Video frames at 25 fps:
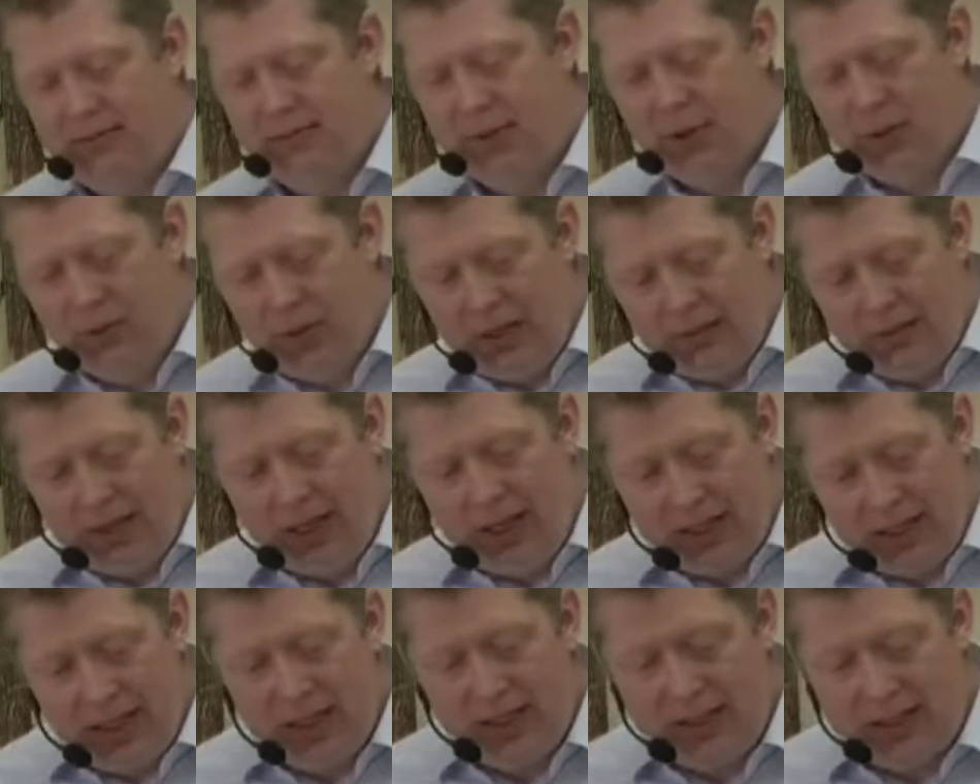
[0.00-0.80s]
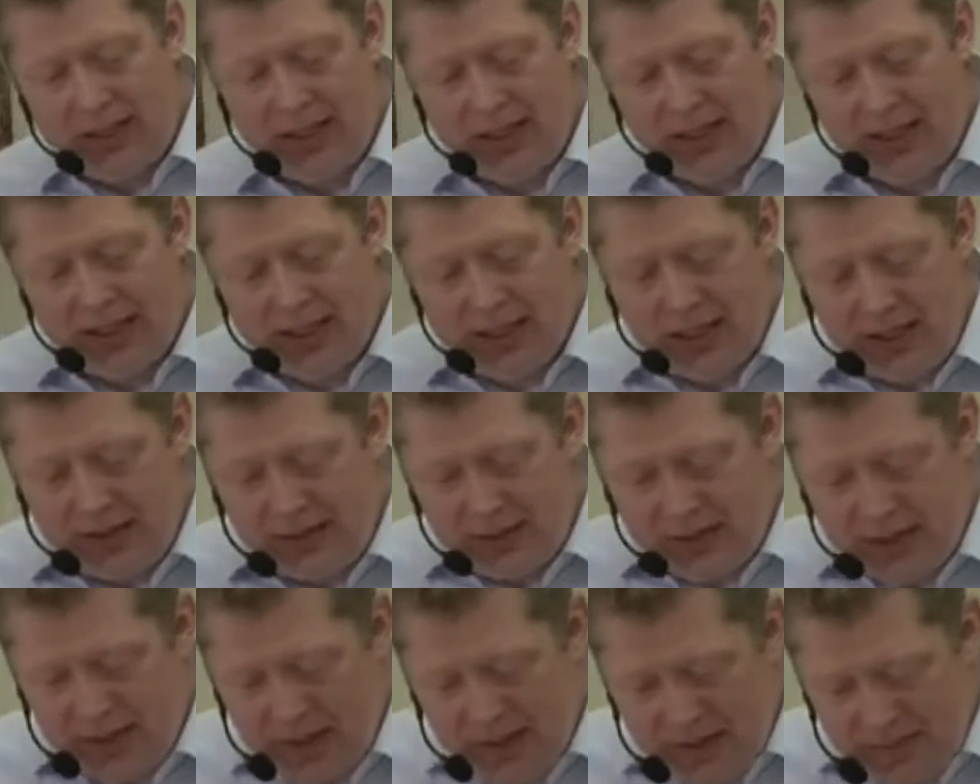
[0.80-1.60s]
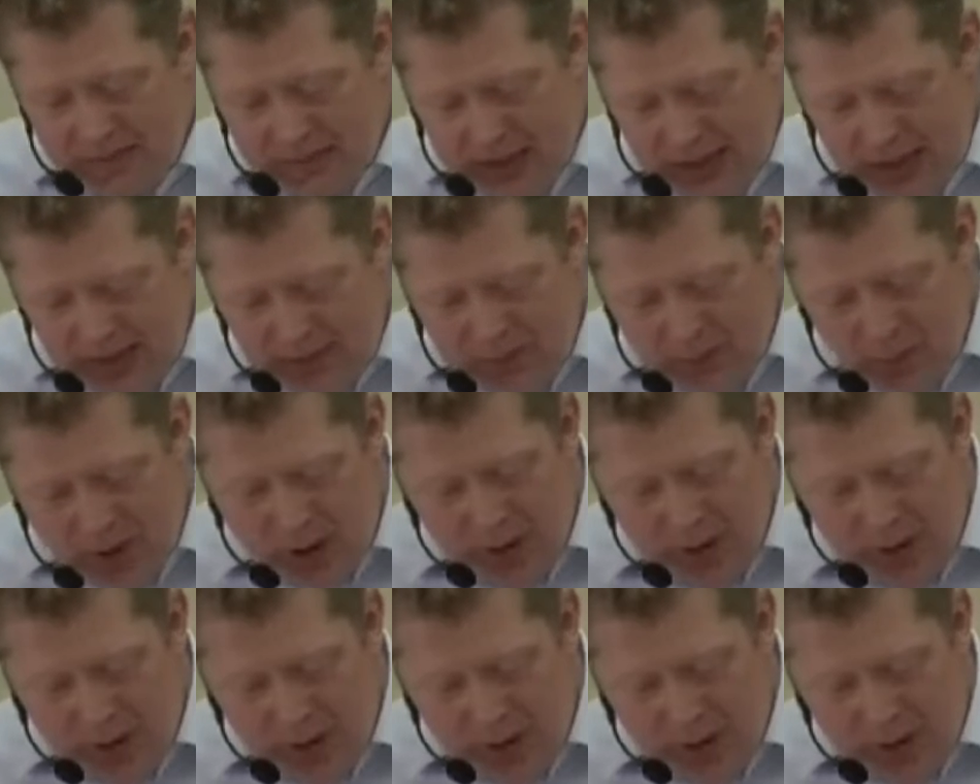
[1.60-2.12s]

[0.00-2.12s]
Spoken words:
But we might ask ourselves if